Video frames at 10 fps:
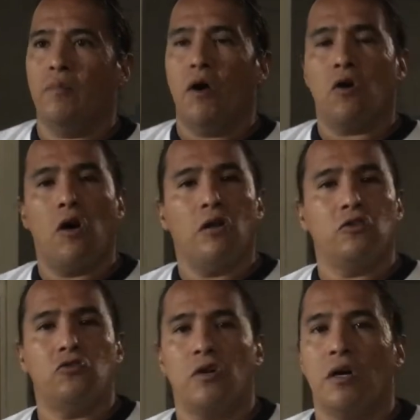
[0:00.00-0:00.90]
alcohol
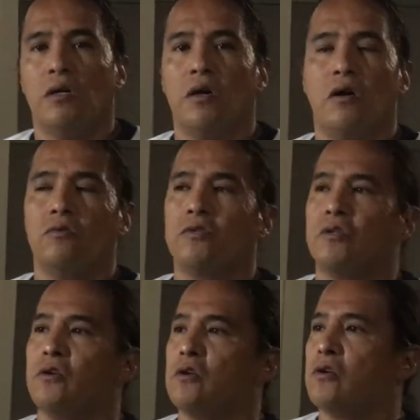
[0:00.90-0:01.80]
and drug
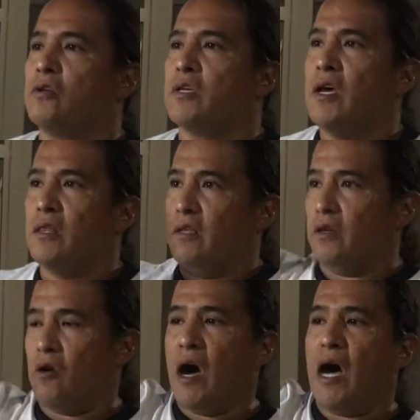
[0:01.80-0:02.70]
counselors, the
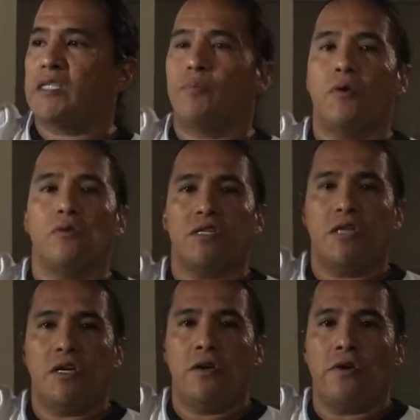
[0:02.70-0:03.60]
little hospitals
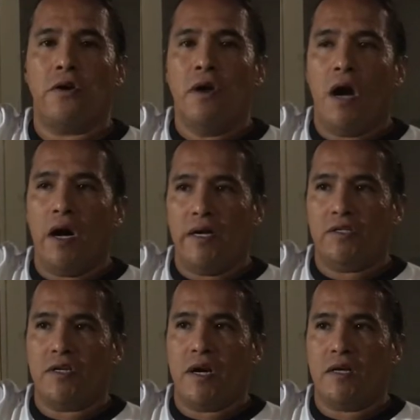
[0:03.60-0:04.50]
here,
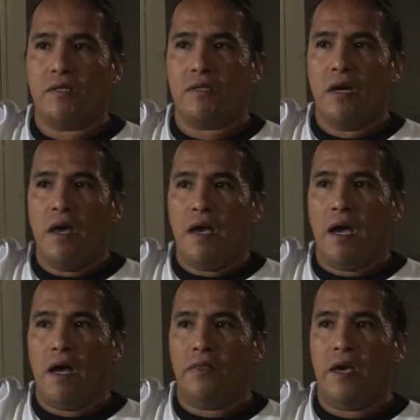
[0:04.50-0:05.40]
IHS,
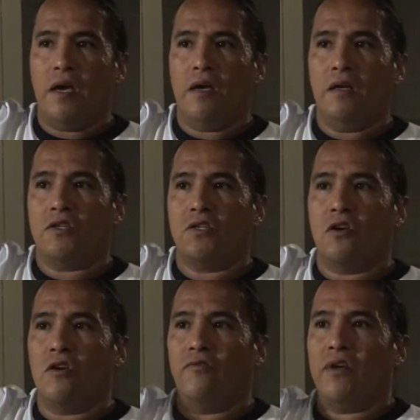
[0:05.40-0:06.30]
and they
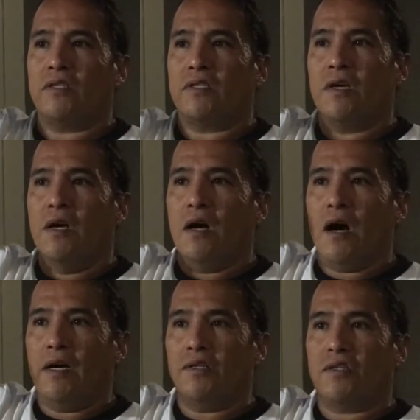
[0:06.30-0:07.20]
service
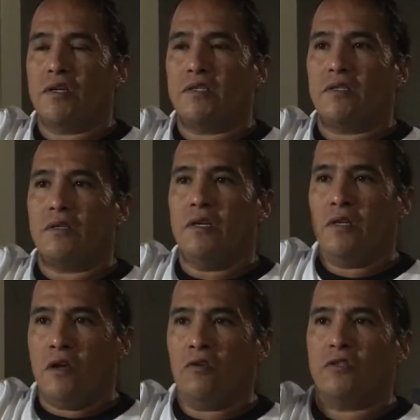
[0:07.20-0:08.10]
IHS,
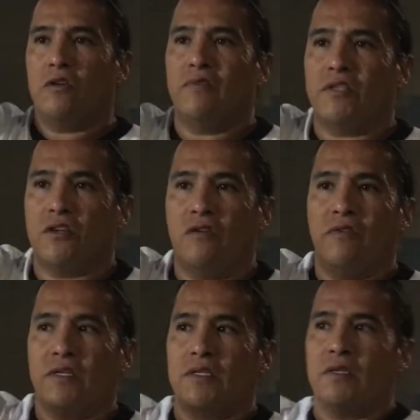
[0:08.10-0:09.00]
Indian Health
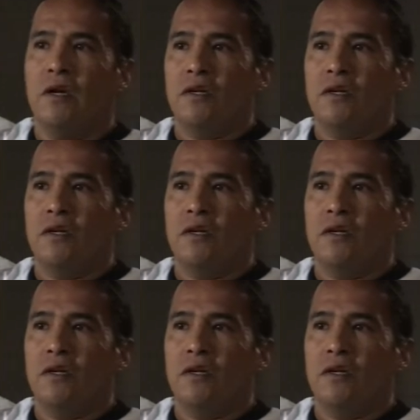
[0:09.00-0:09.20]
services